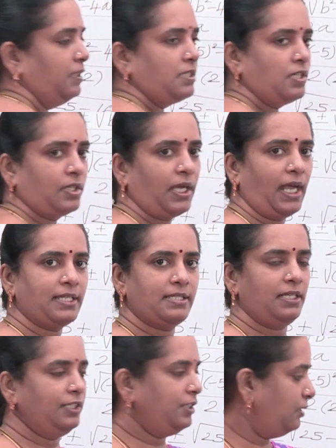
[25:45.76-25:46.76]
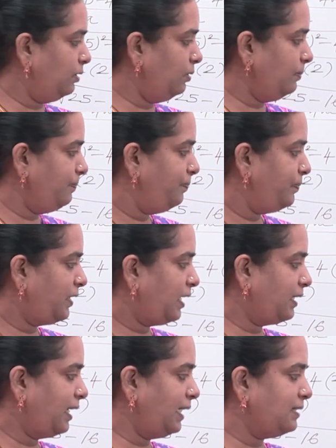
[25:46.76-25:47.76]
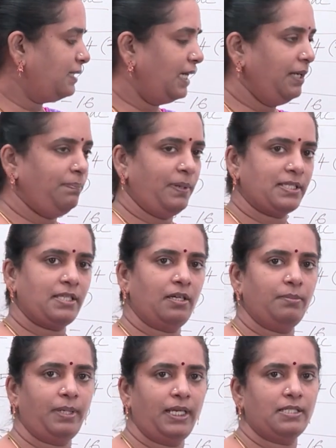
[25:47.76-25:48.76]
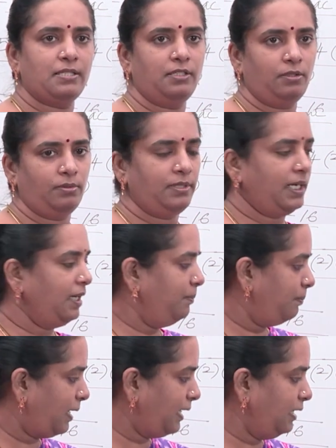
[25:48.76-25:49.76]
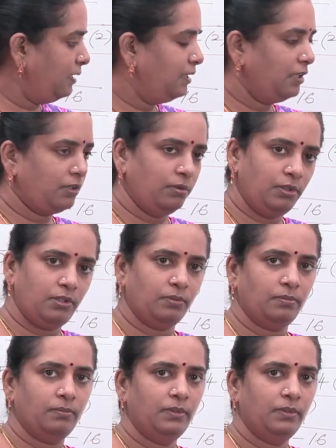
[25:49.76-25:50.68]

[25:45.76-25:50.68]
So, cancel 2 and get 3 plus or minus root 3 by root 2,